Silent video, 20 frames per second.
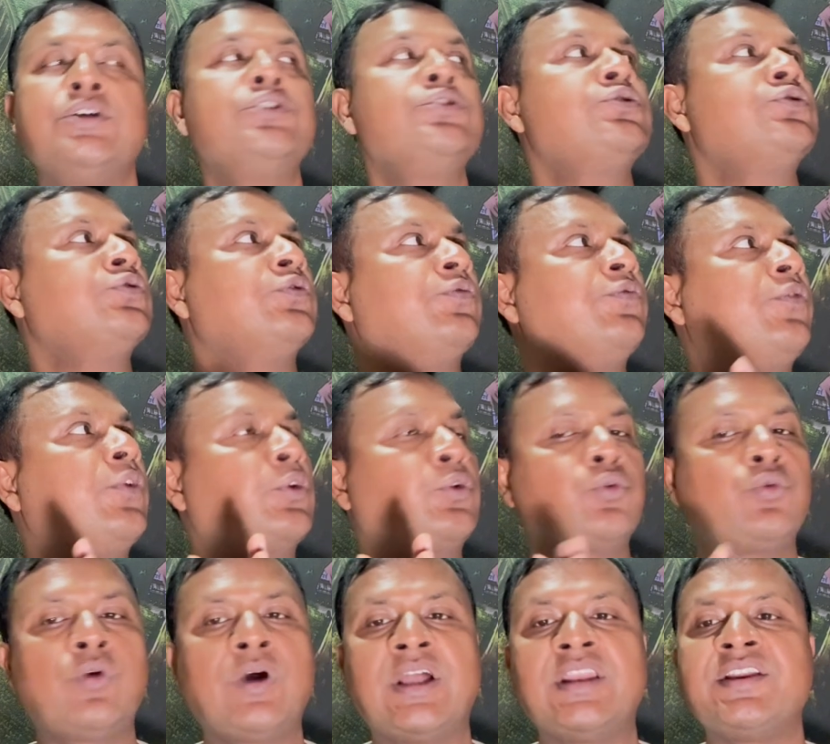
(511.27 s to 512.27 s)
So for
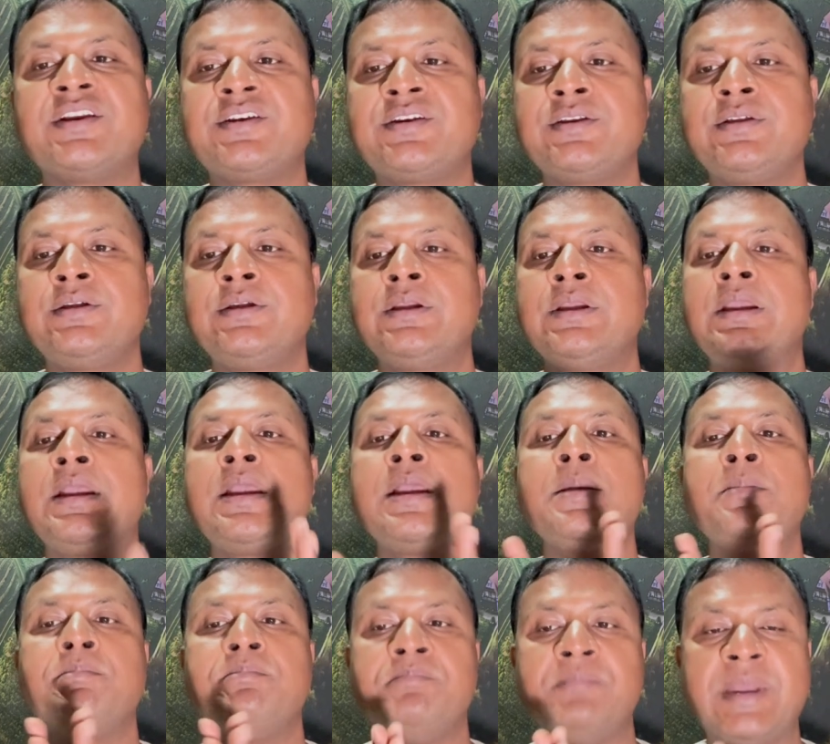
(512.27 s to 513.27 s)
quality
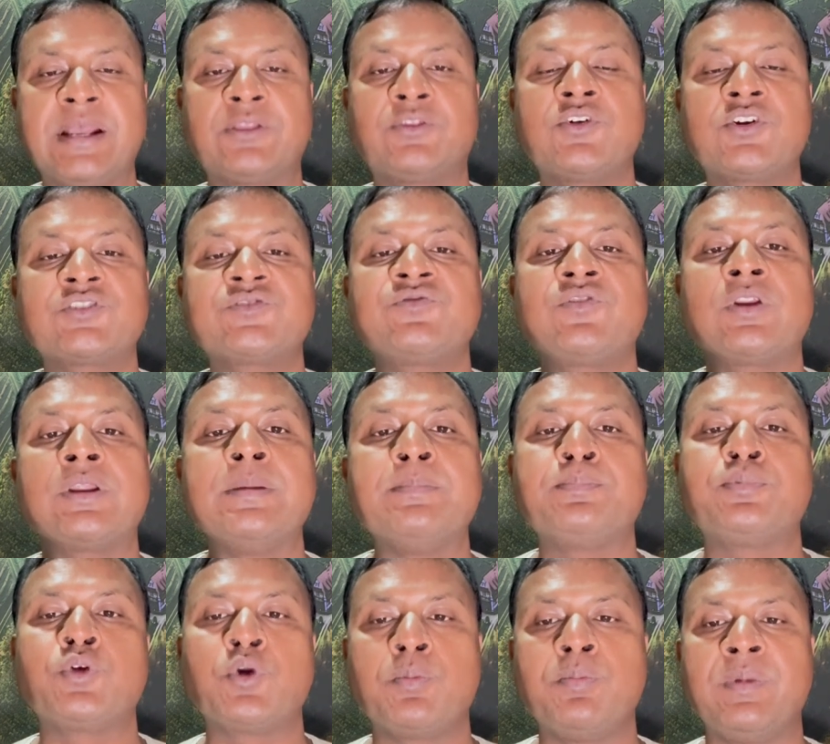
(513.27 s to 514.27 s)
methods for
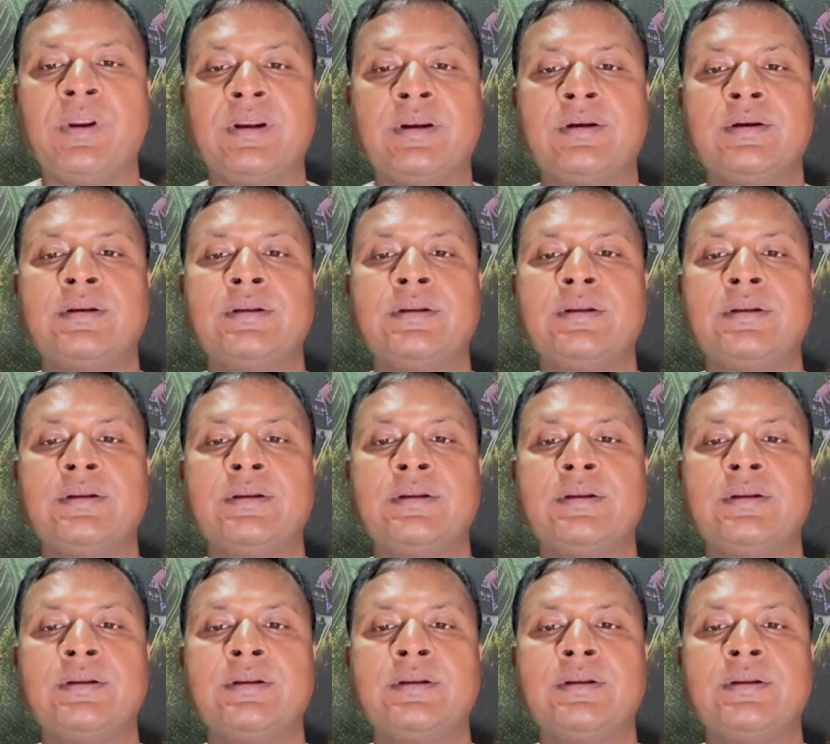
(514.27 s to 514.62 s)
improvement,